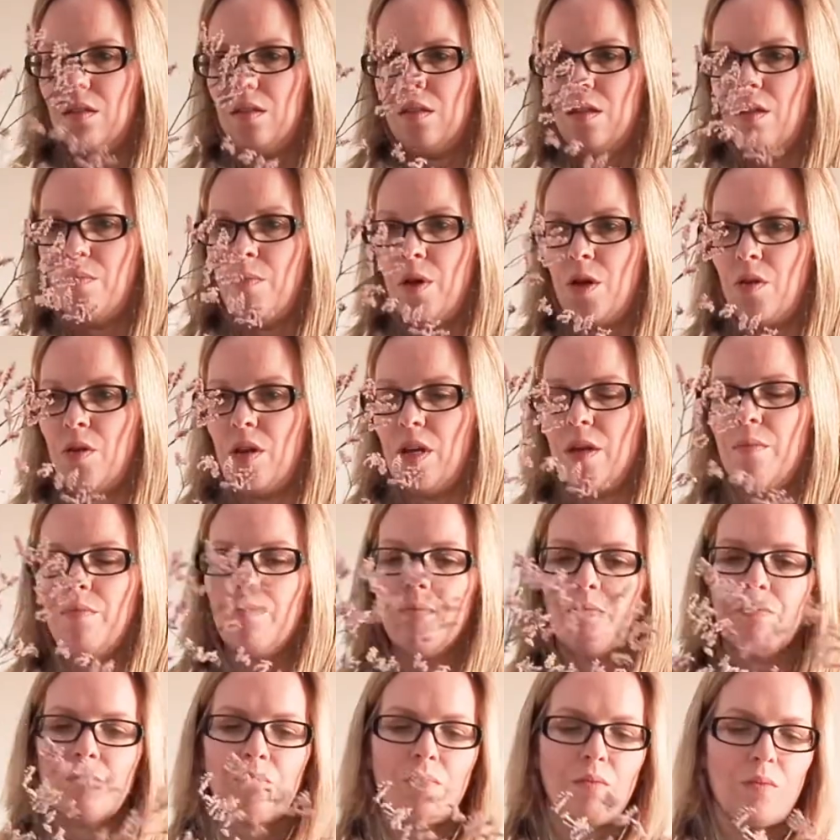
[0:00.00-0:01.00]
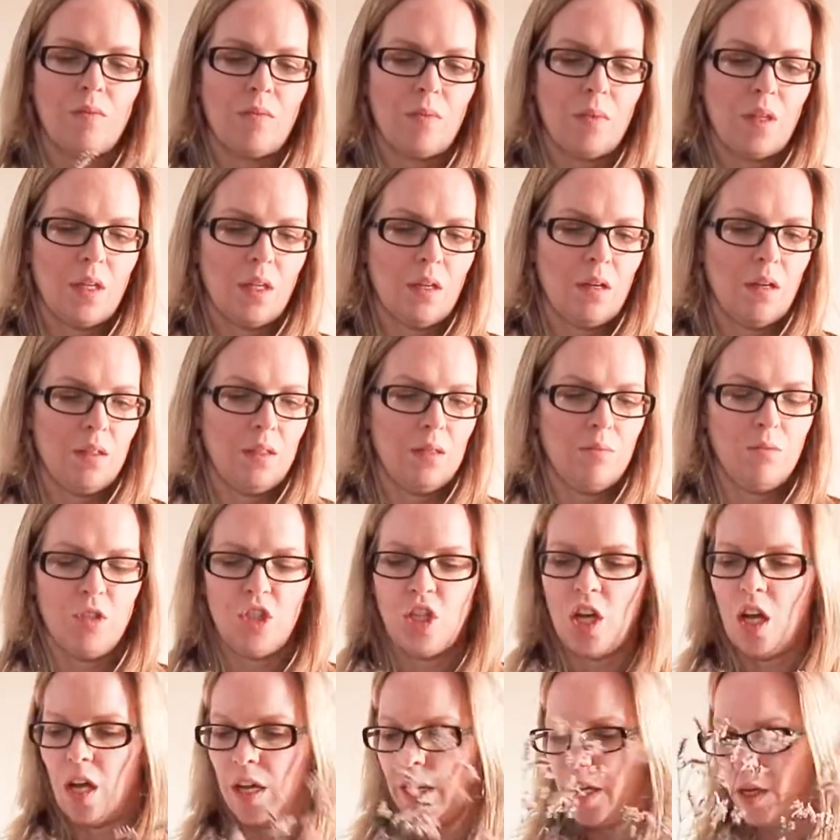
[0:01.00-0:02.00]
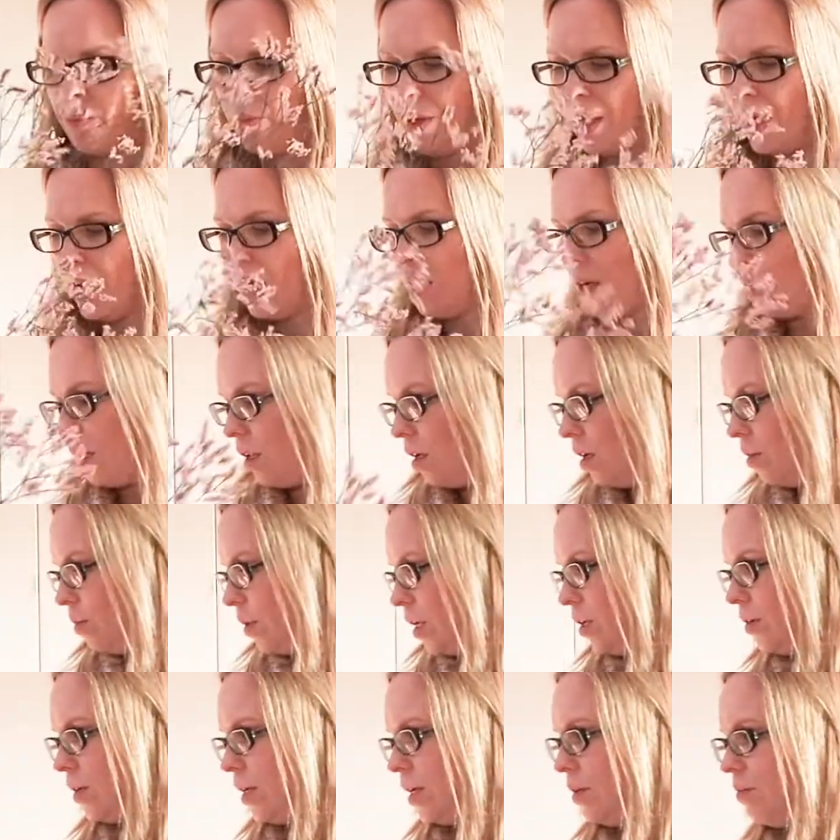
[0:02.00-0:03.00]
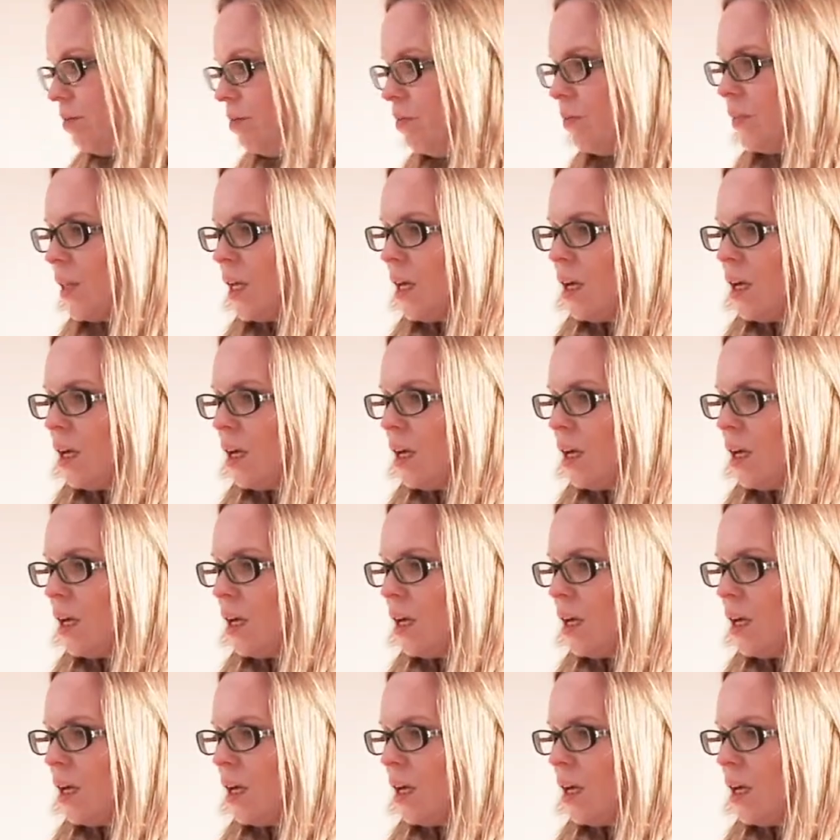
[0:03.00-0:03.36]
lemonium, some China pink lemonium.